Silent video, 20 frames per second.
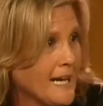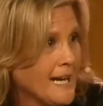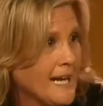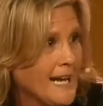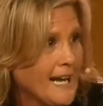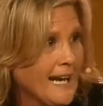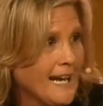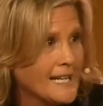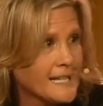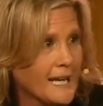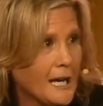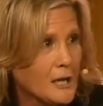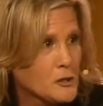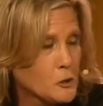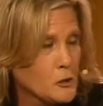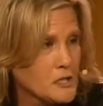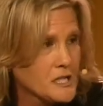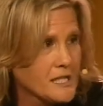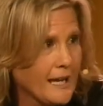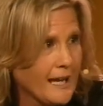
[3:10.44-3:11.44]
It's
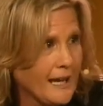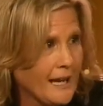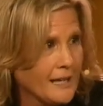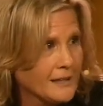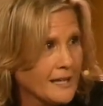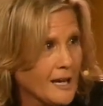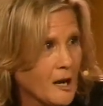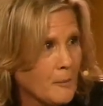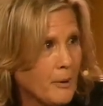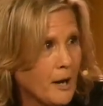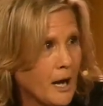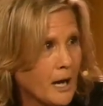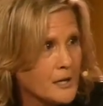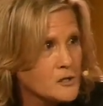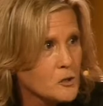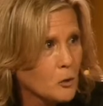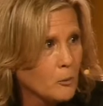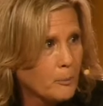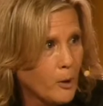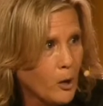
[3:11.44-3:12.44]
interesting, the
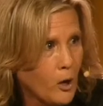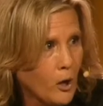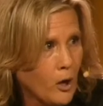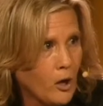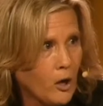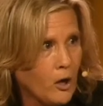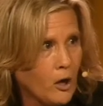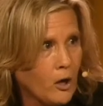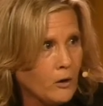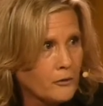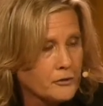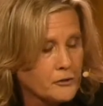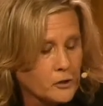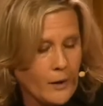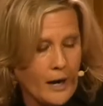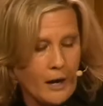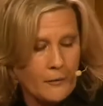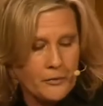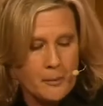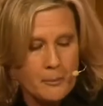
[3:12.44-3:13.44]
Apostle Paul,
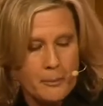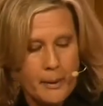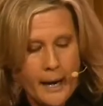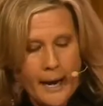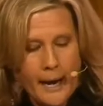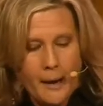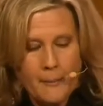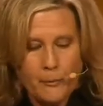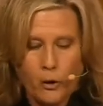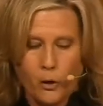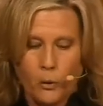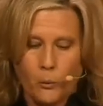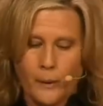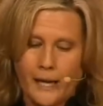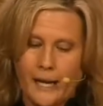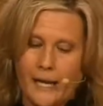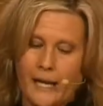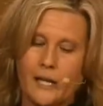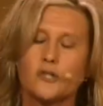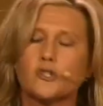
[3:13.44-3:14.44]
throughout the Bible, when
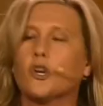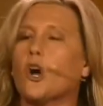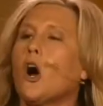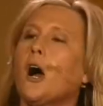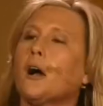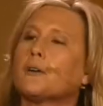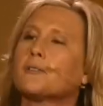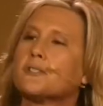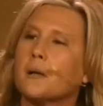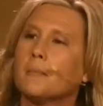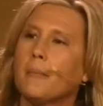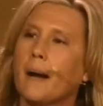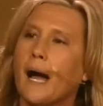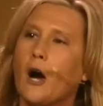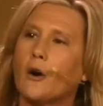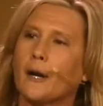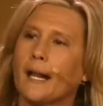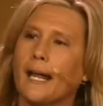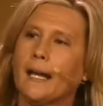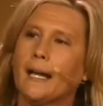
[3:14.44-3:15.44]
he talks
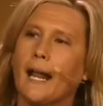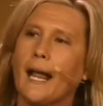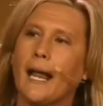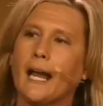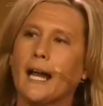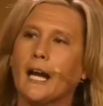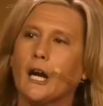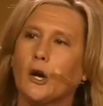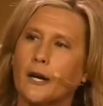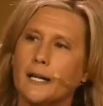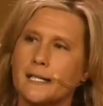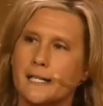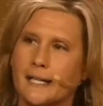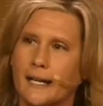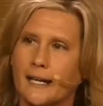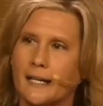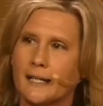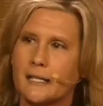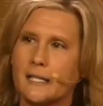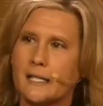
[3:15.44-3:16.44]
about
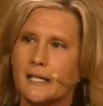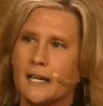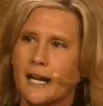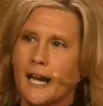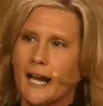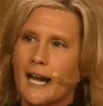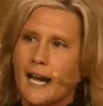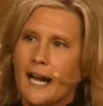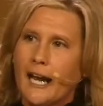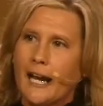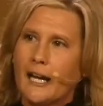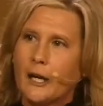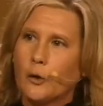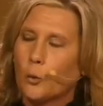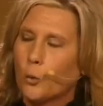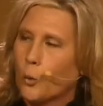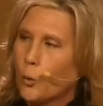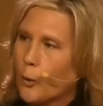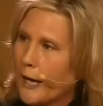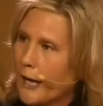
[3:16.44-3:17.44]
inheritance, he
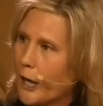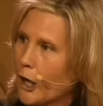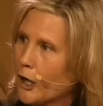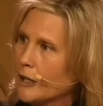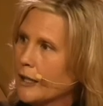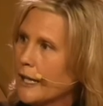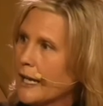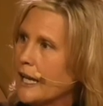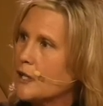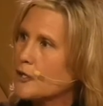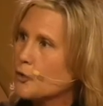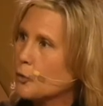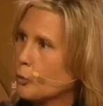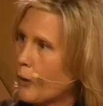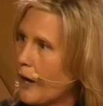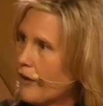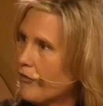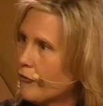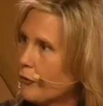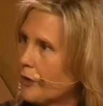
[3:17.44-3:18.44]
rarely is
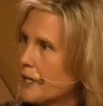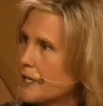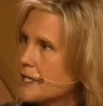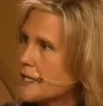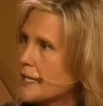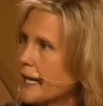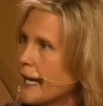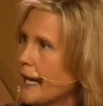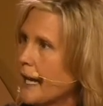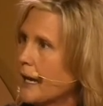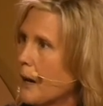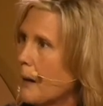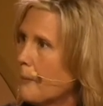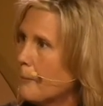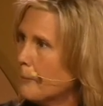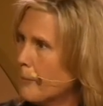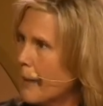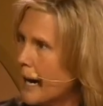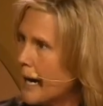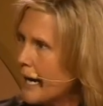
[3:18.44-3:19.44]
referencing
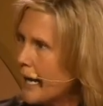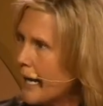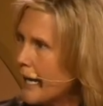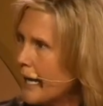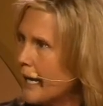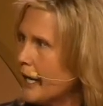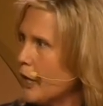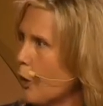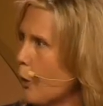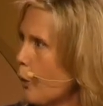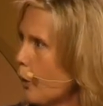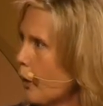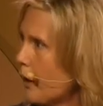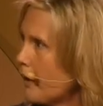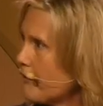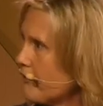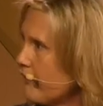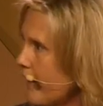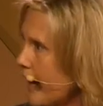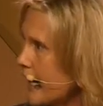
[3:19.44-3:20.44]
money or
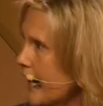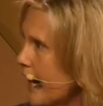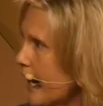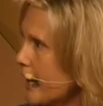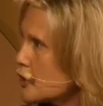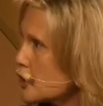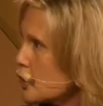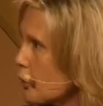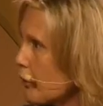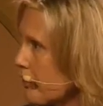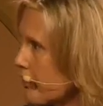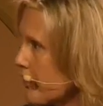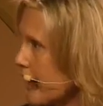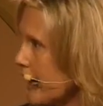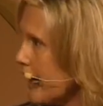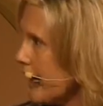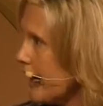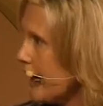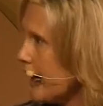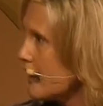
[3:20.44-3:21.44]
financial
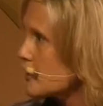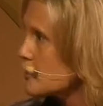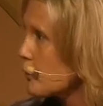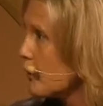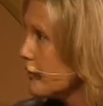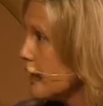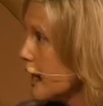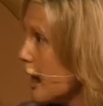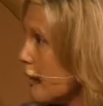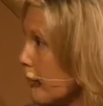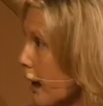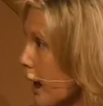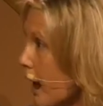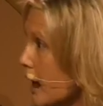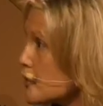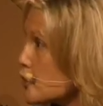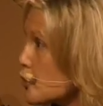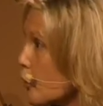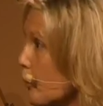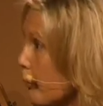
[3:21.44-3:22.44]
things. When the
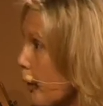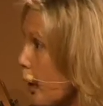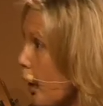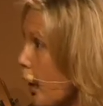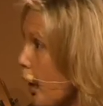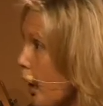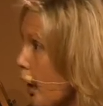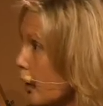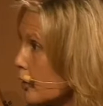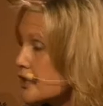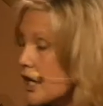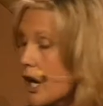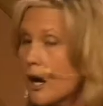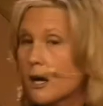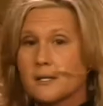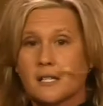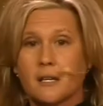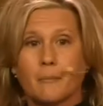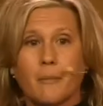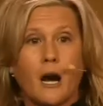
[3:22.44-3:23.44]
Apostle Paul
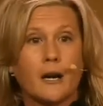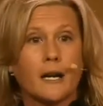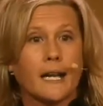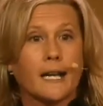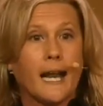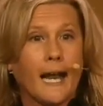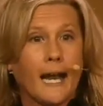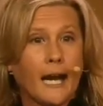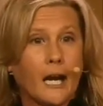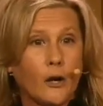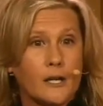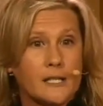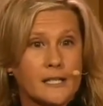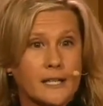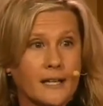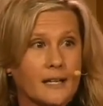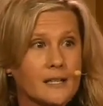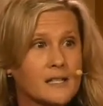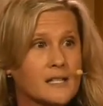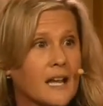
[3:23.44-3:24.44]
talks about
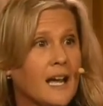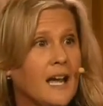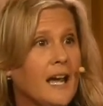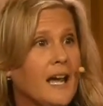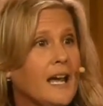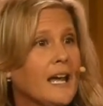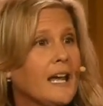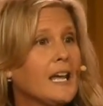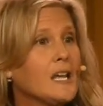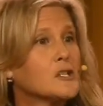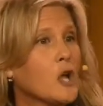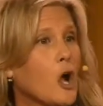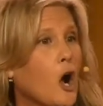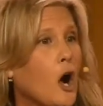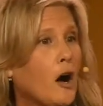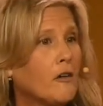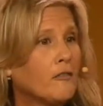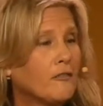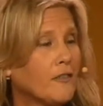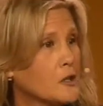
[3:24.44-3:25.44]
inheritance, he's
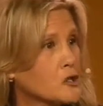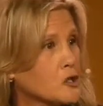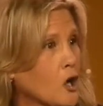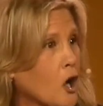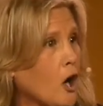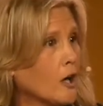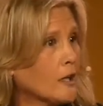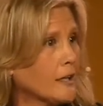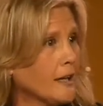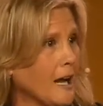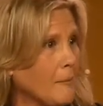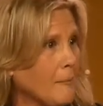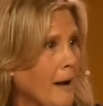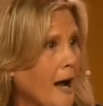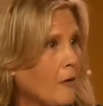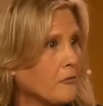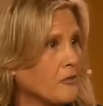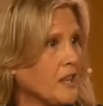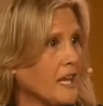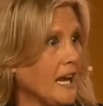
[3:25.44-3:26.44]
often talking
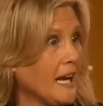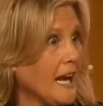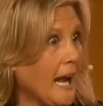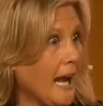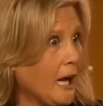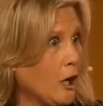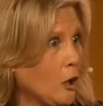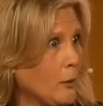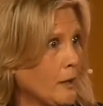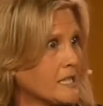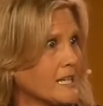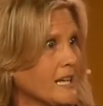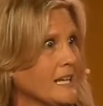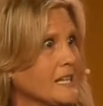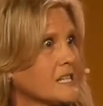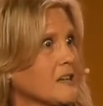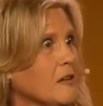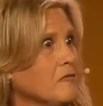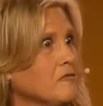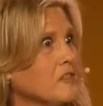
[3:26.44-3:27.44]
about the
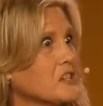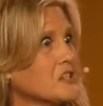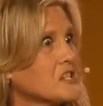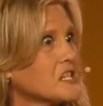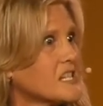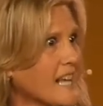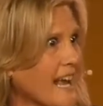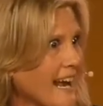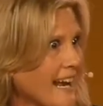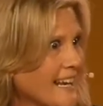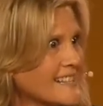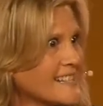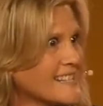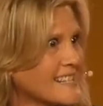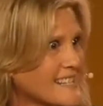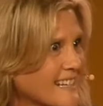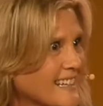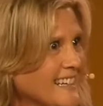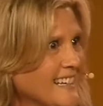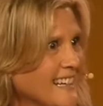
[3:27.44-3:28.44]
inheritance of the
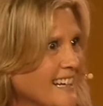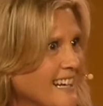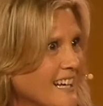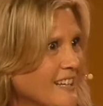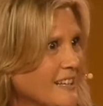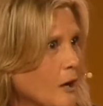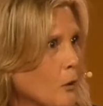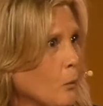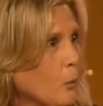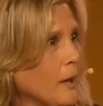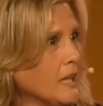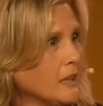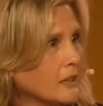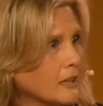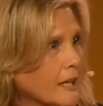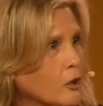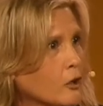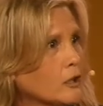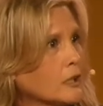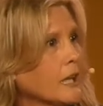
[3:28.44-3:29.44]
saints. That we
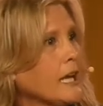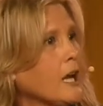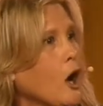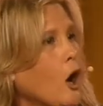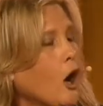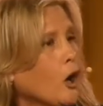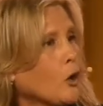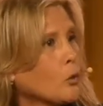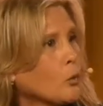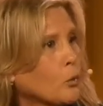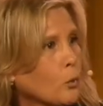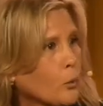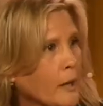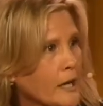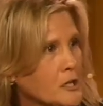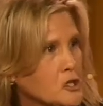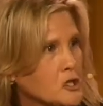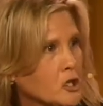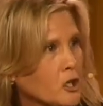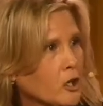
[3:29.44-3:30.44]
literally are
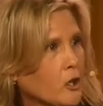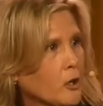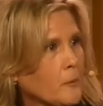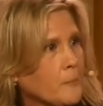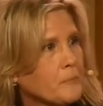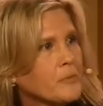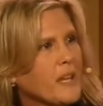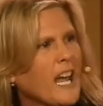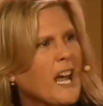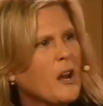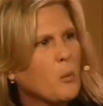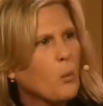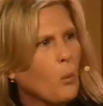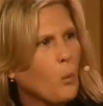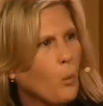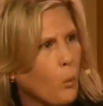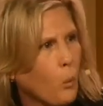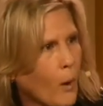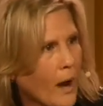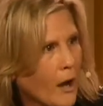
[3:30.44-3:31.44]
richer
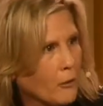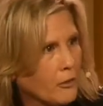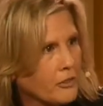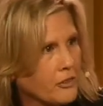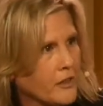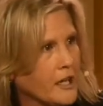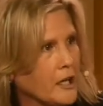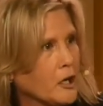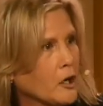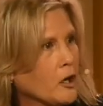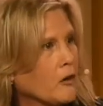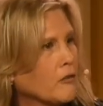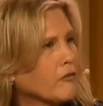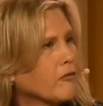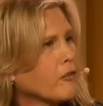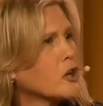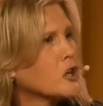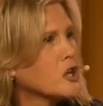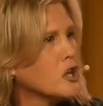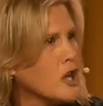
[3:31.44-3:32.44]
and wealthier
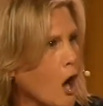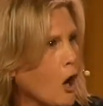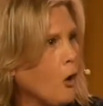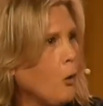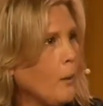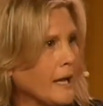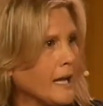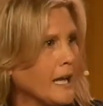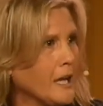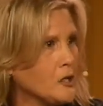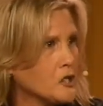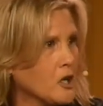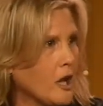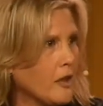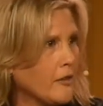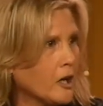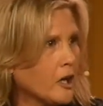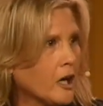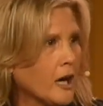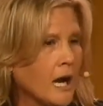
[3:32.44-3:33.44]
for knowing each
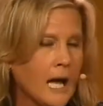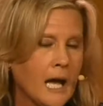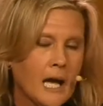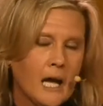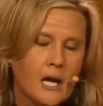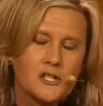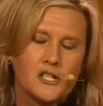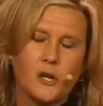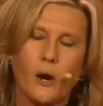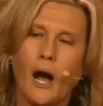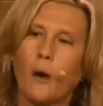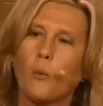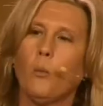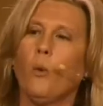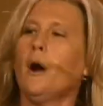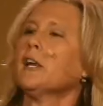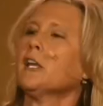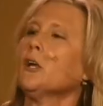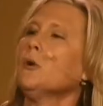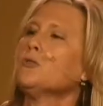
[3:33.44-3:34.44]
other. So I
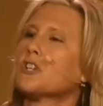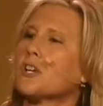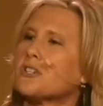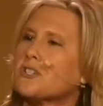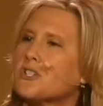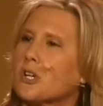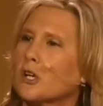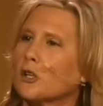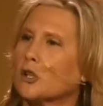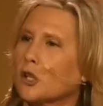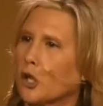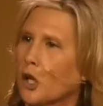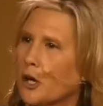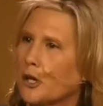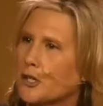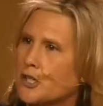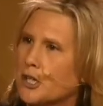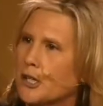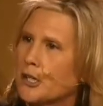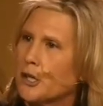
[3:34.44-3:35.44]
want you just to
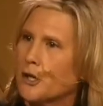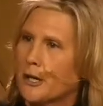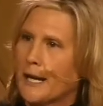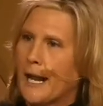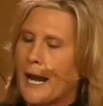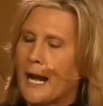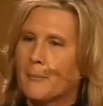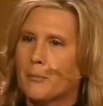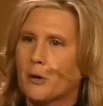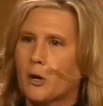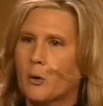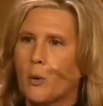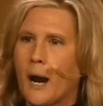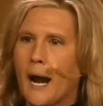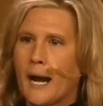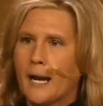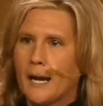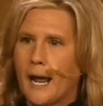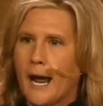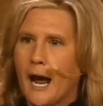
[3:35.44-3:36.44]
look to your neighbor
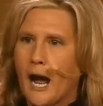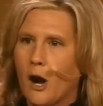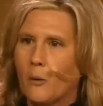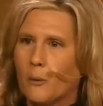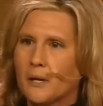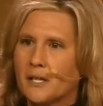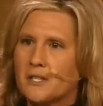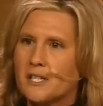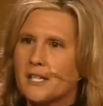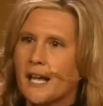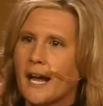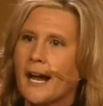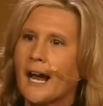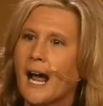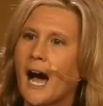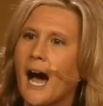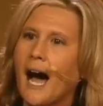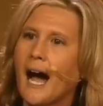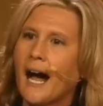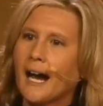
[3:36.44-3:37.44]
right now and say,
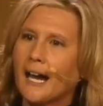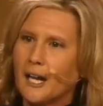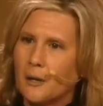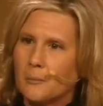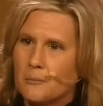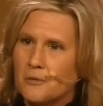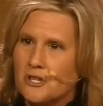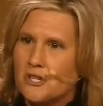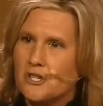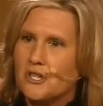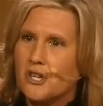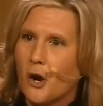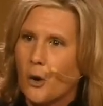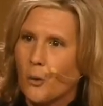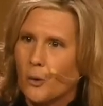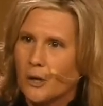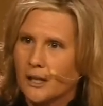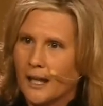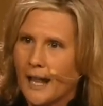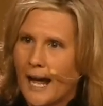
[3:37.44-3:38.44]
I am so
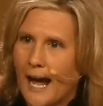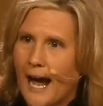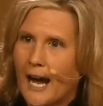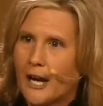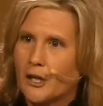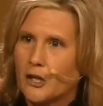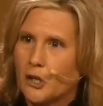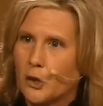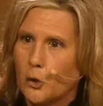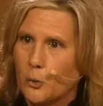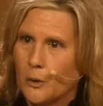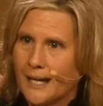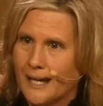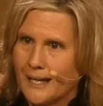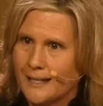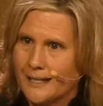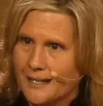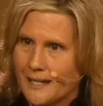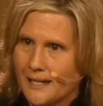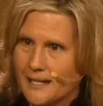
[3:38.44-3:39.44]
glad you
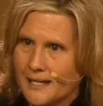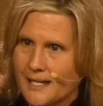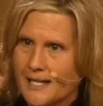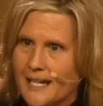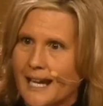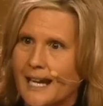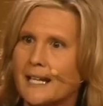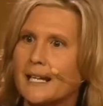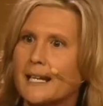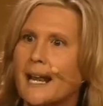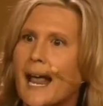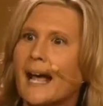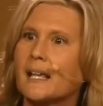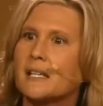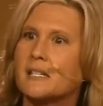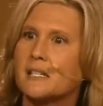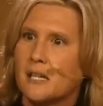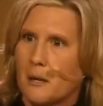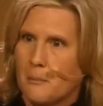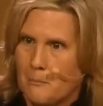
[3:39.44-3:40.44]
get to sit
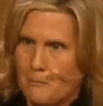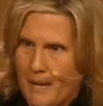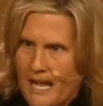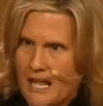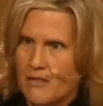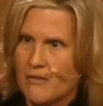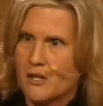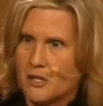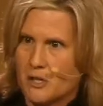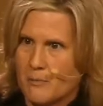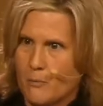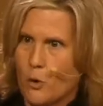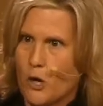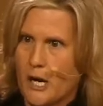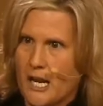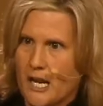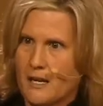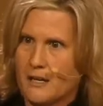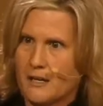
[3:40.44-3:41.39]
next to me this morning.